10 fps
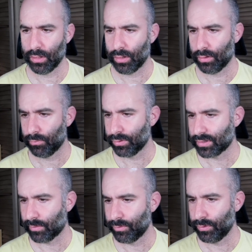most
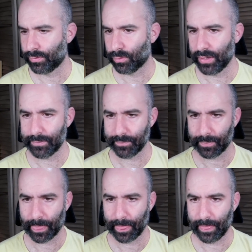common move for white,
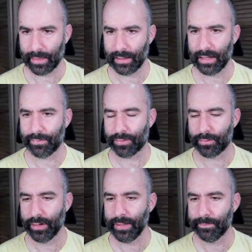
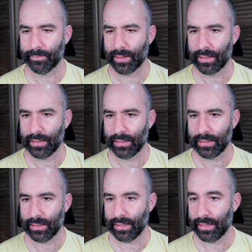f3,
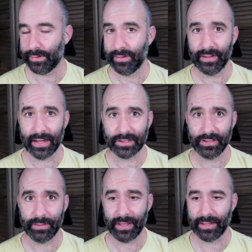and this
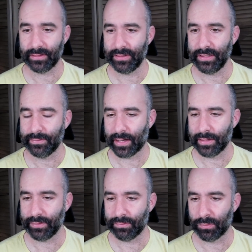actually makes
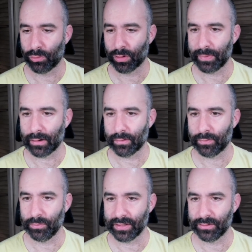d5 even more
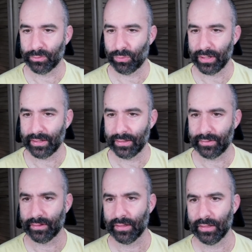powerful because white
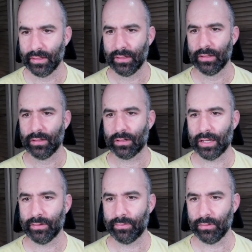has
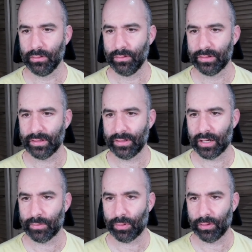kind of loosened
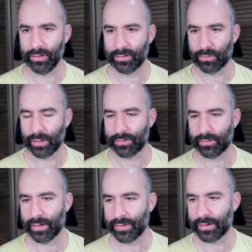up all these squares
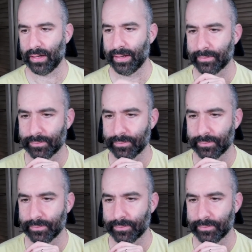around their king.